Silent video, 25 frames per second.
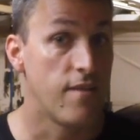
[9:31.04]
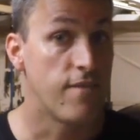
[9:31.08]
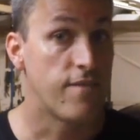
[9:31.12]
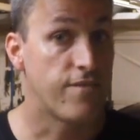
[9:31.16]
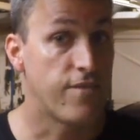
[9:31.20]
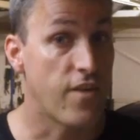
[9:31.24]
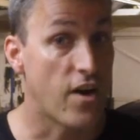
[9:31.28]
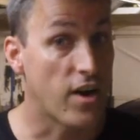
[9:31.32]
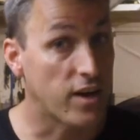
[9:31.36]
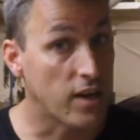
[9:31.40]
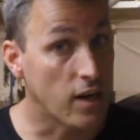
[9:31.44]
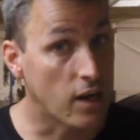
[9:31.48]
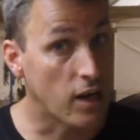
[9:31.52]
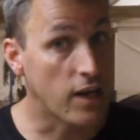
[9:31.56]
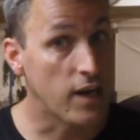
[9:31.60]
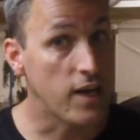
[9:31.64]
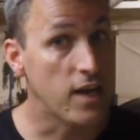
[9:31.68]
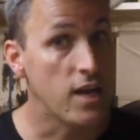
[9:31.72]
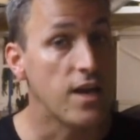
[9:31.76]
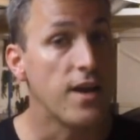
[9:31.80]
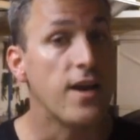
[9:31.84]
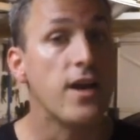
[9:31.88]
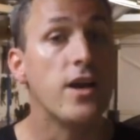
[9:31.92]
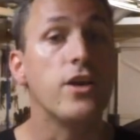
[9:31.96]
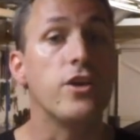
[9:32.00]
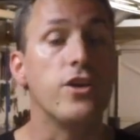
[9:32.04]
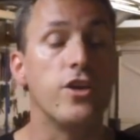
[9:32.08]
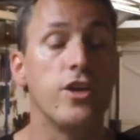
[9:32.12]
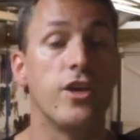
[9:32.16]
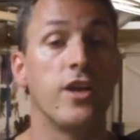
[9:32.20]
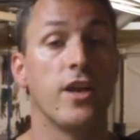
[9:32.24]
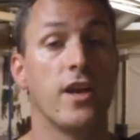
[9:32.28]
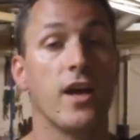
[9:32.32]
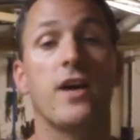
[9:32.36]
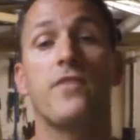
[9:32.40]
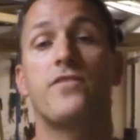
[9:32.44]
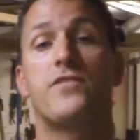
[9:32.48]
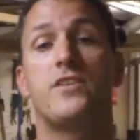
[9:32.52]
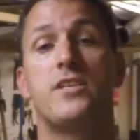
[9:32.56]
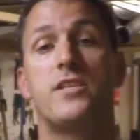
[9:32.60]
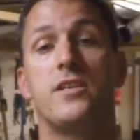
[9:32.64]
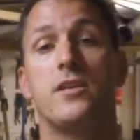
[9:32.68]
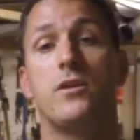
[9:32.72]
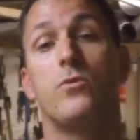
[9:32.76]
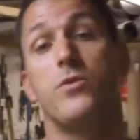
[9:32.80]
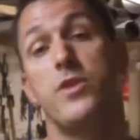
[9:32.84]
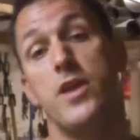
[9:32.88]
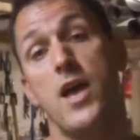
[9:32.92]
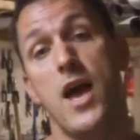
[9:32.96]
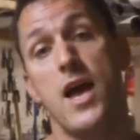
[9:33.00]
Finally, you're going to have to deal
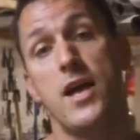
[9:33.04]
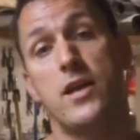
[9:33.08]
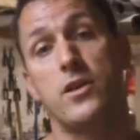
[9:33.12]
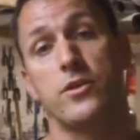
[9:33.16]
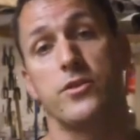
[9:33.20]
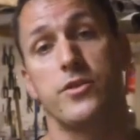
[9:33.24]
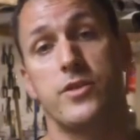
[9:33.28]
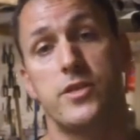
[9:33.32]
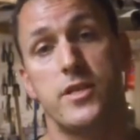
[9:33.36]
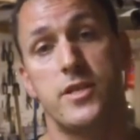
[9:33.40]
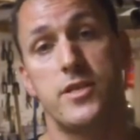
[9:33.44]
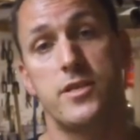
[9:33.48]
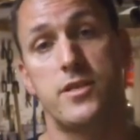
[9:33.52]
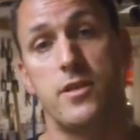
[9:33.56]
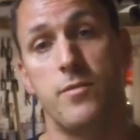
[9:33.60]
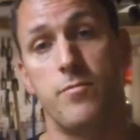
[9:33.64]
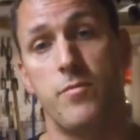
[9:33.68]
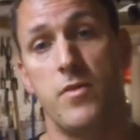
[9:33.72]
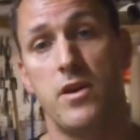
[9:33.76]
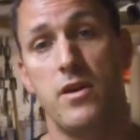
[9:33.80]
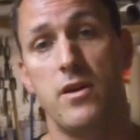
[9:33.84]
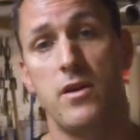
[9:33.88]
with the aircon system.